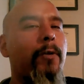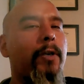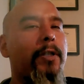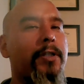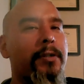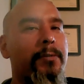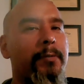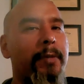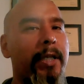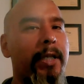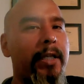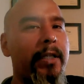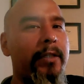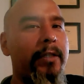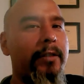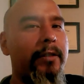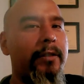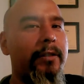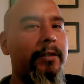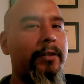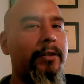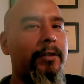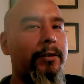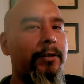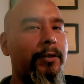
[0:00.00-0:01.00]
that
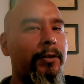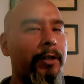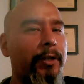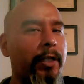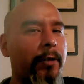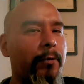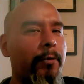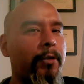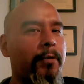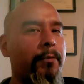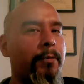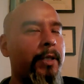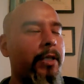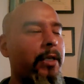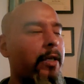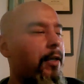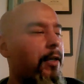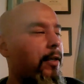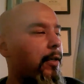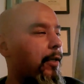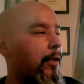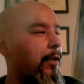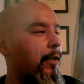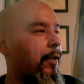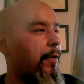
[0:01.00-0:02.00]
resume to, to get rid of me.
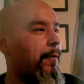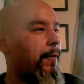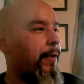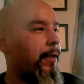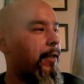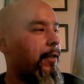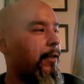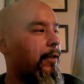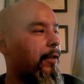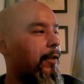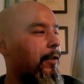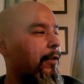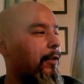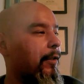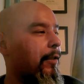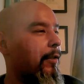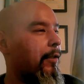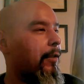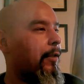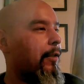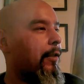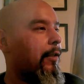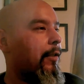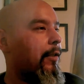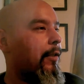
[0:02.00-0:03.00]
I, I think uh,
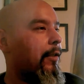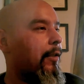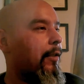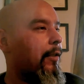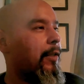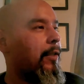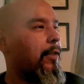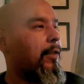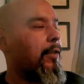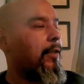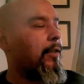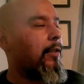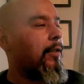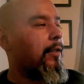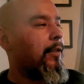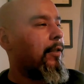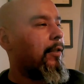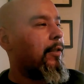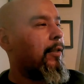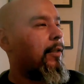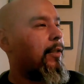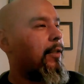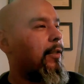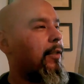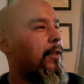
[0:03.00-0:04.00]
it,
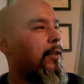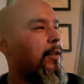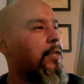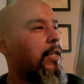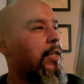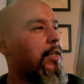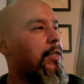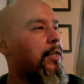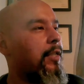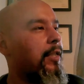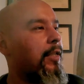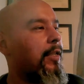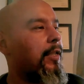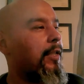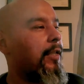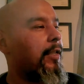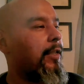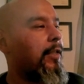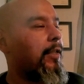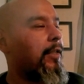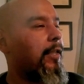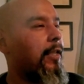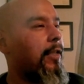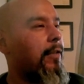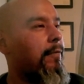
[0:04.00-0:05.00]
in, a, in a sense, I
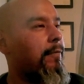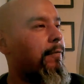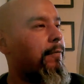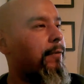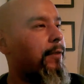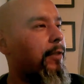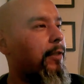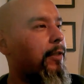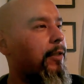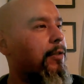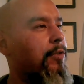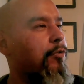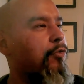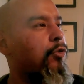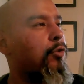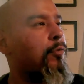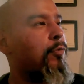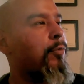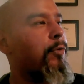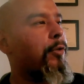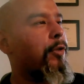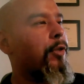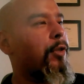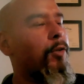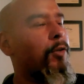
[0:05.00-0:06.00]
kind of gave uh,
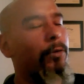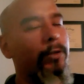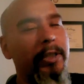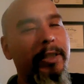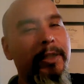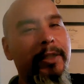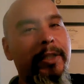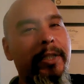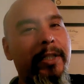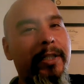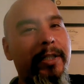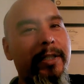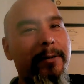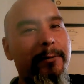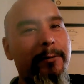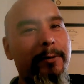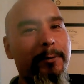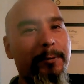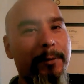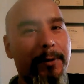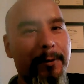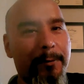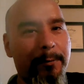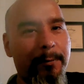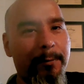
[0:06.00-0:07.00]
the a golden ticket
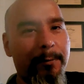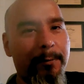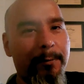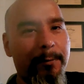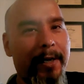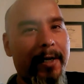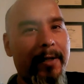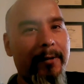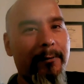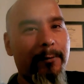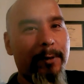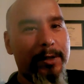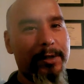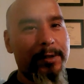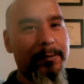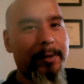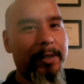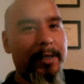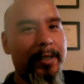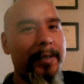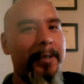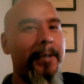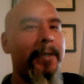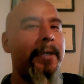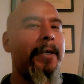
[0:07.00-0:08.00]
with, with that
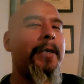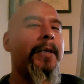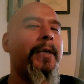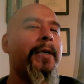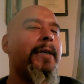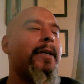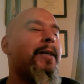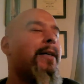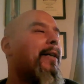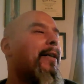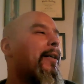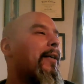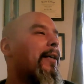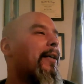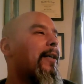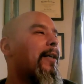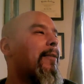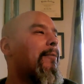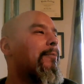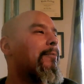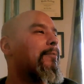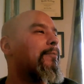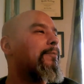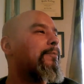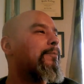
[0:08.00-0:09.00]
resume
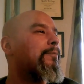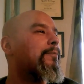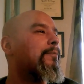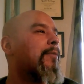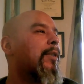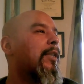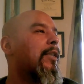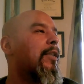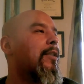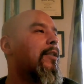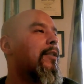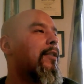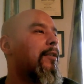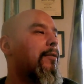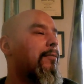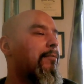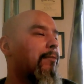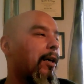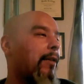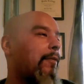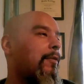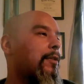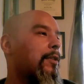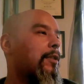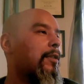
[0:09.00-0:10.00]
um, because
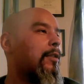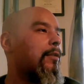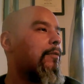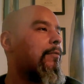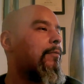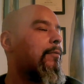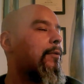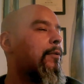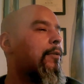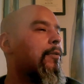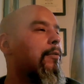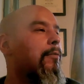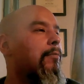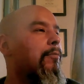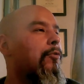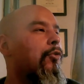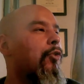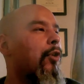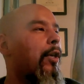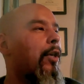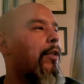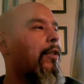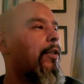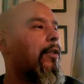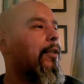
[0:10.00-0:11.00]
he obviously
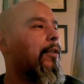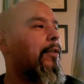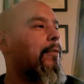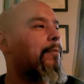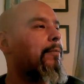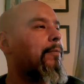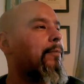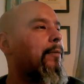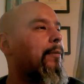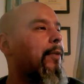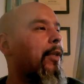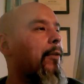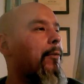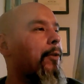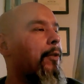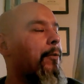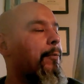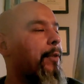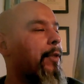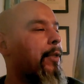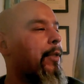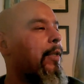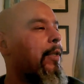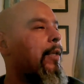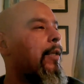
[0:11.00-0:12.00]
trying to get
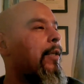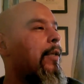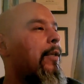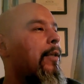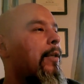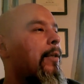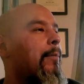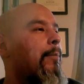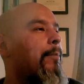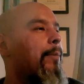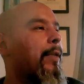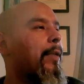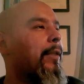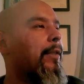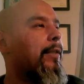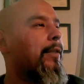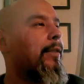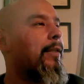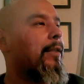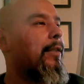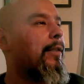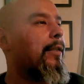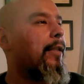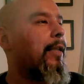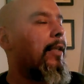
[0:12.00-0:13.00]
rid of me.
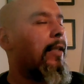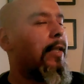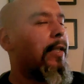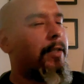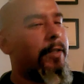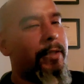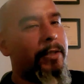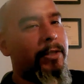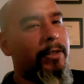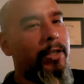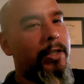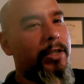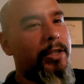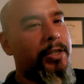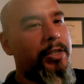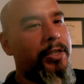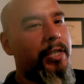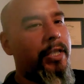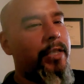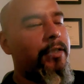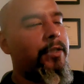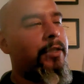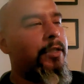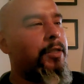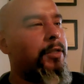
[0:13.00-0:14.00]
But uh, like, like, the judge
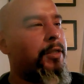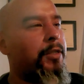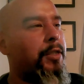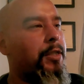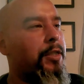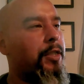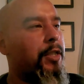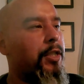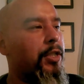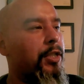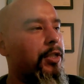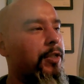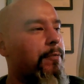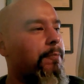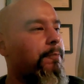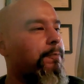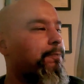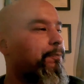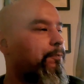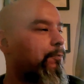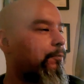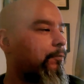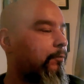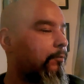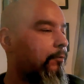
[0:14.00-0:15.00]
said in his
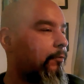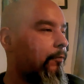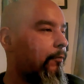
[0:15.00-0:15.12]
decision,